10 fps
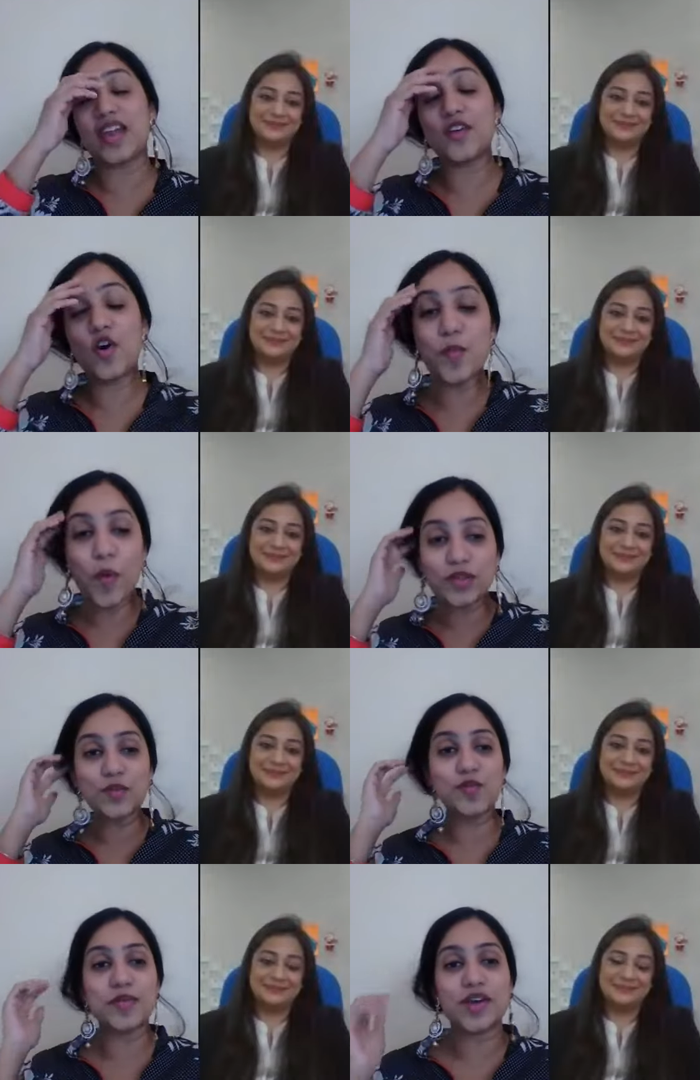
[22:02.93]
Speaker 1: and I hope all
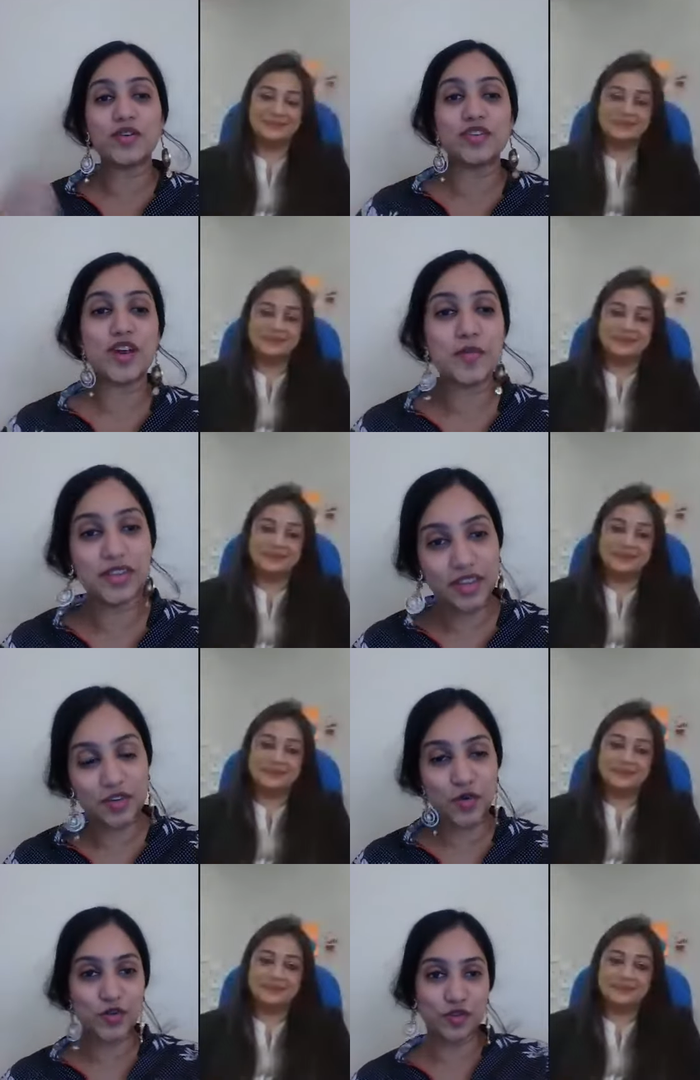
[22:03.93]
the women out here are
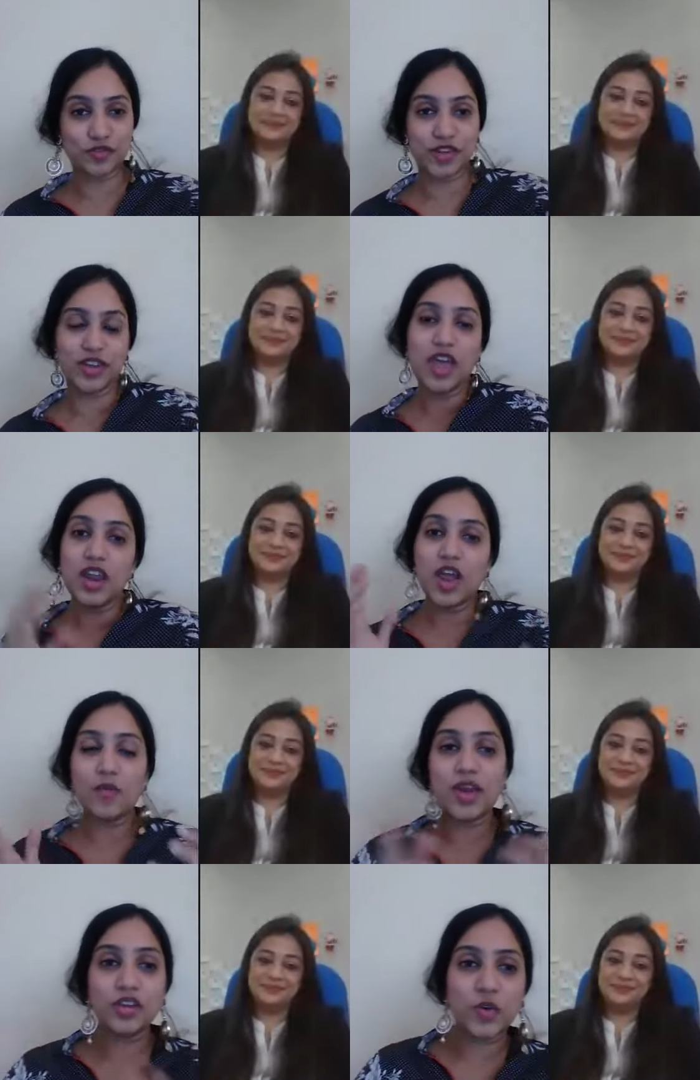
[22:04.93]
making note of it. Now,
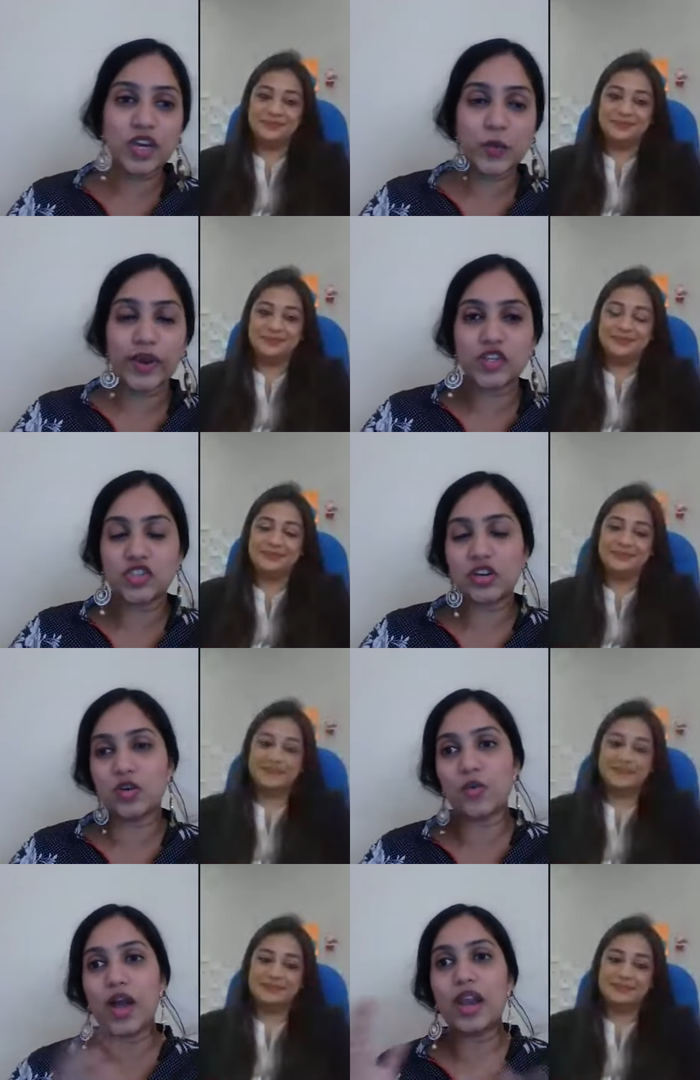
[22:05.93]
one quick question.
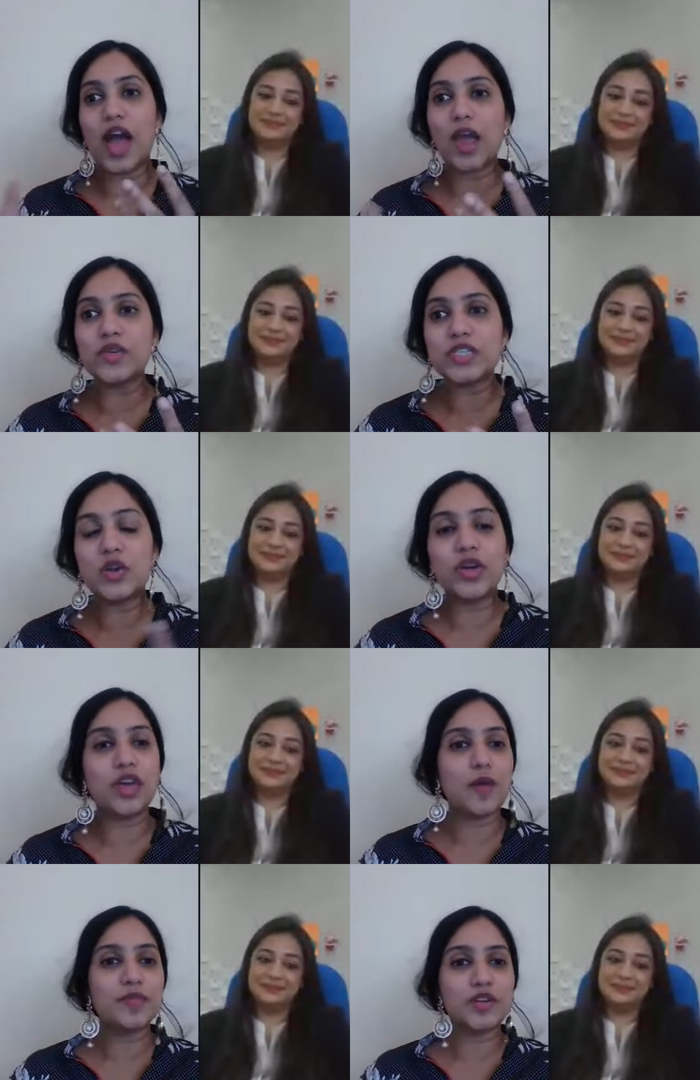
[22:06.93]
You know, while I was
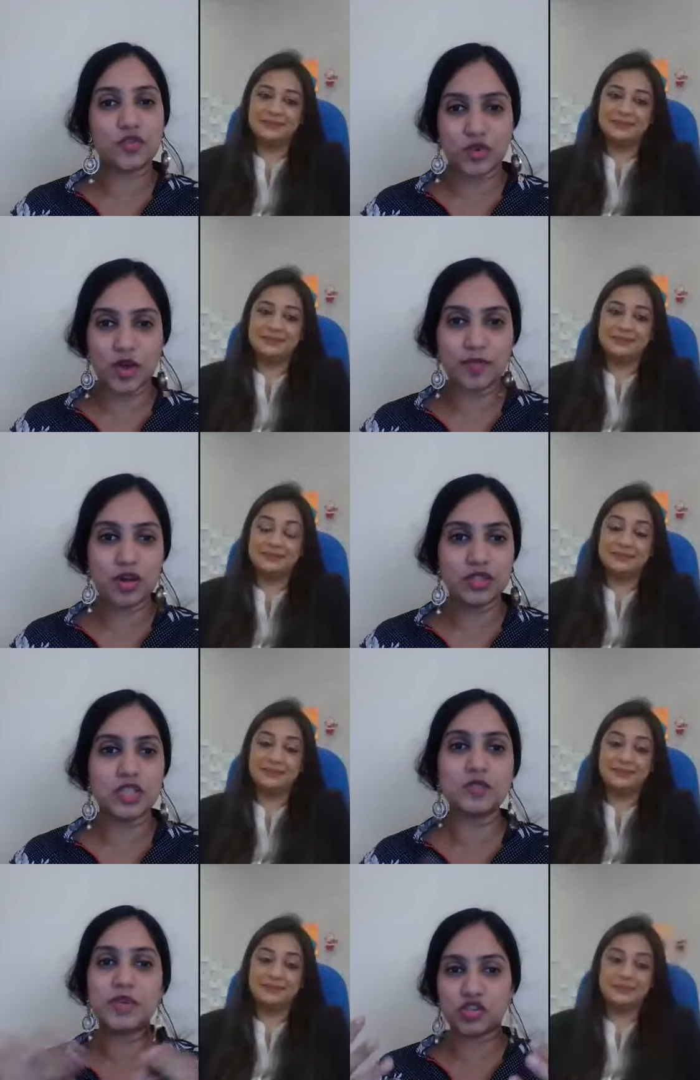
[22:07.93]
looking up the Corona
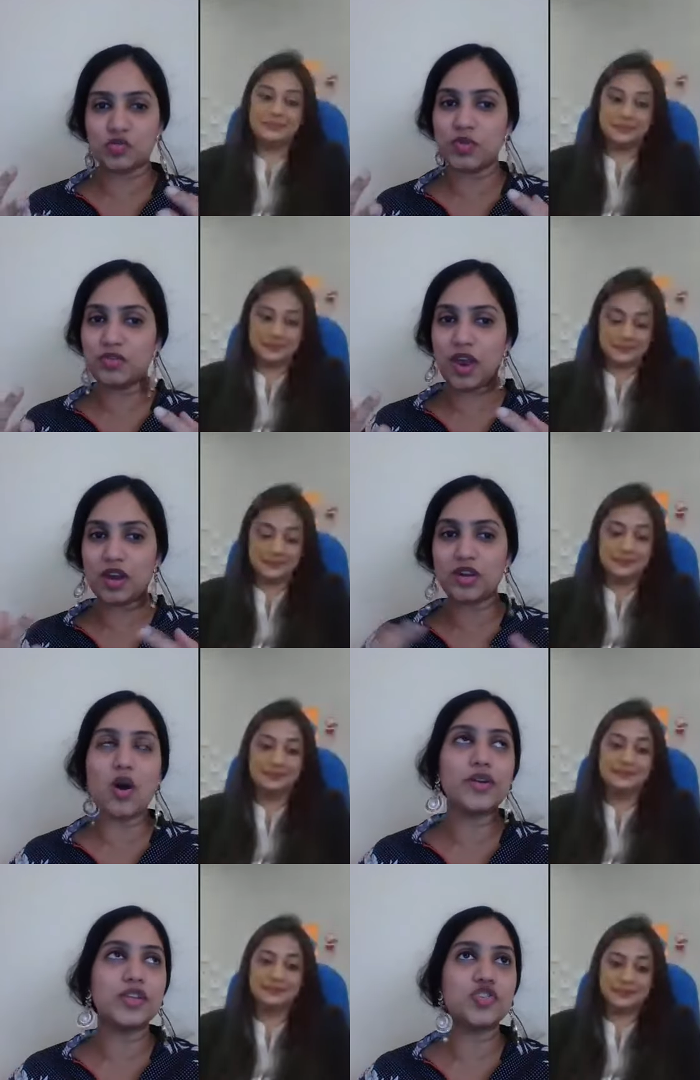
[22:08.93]
policies, because to be very
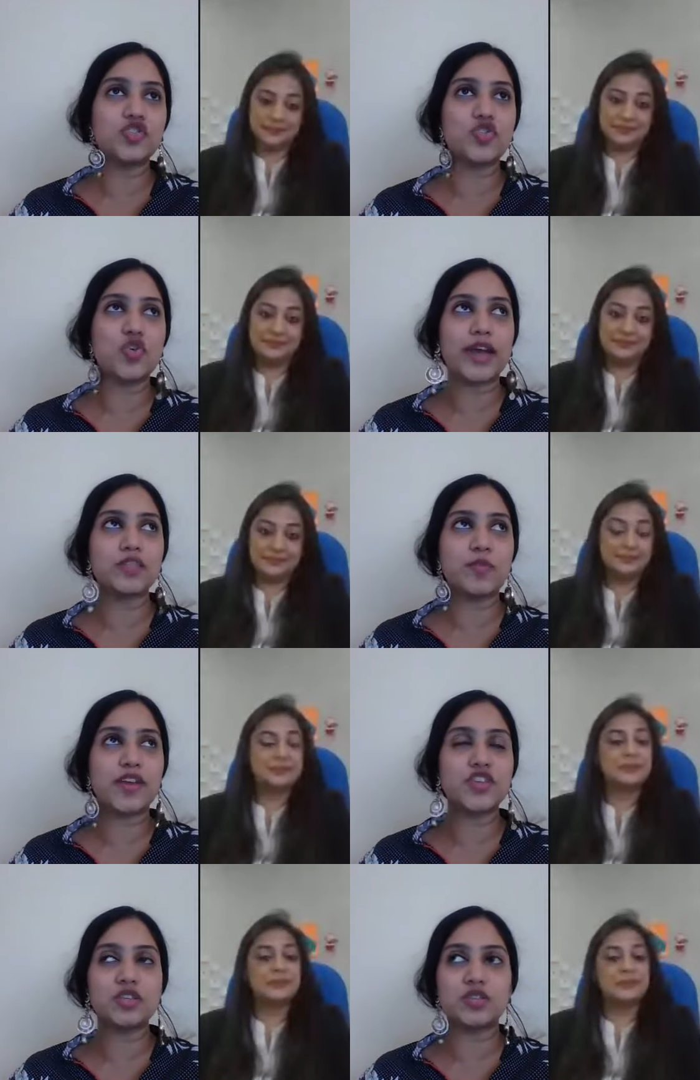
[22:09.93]
honest, you know, as
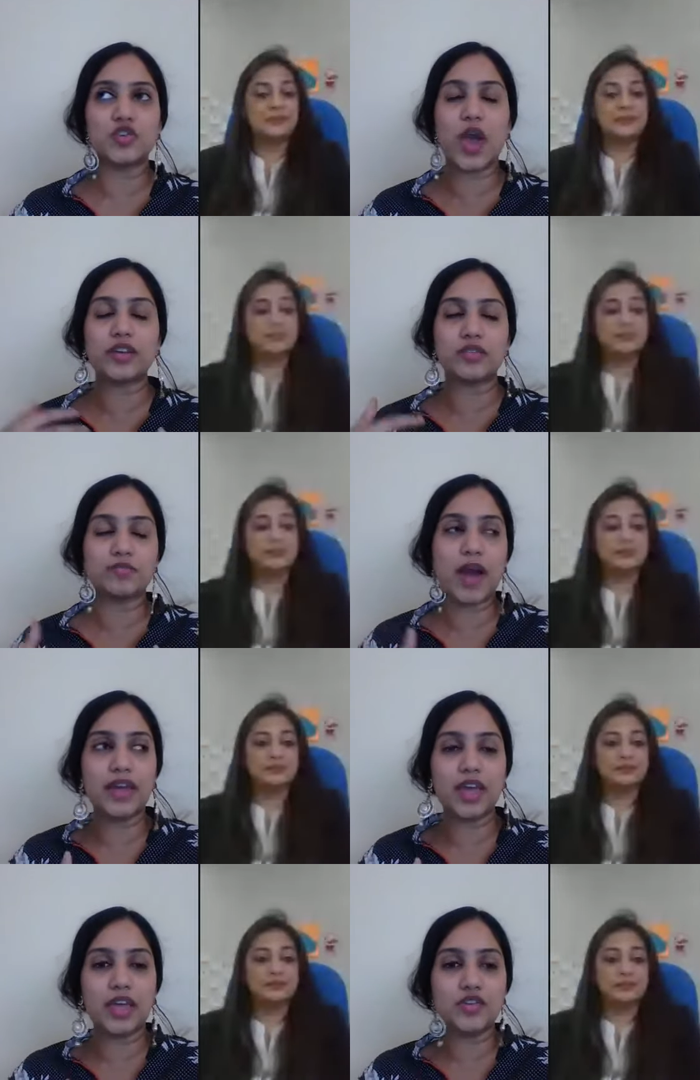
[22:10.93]
much as you know, at my
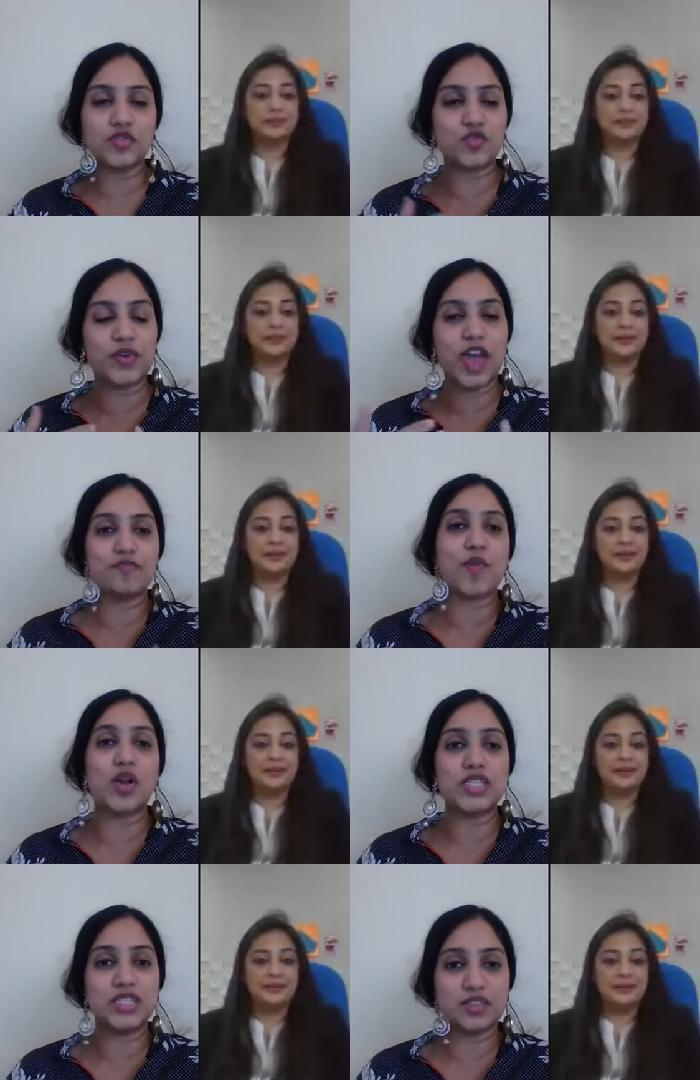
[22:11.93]
end also we have
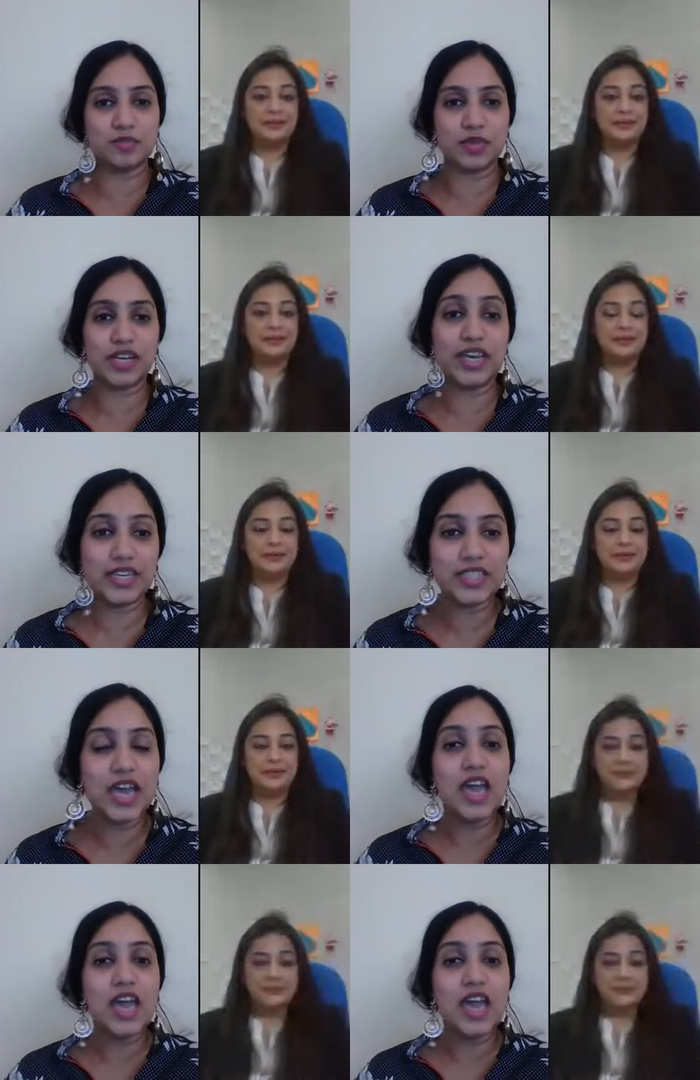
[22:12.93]
policies in place.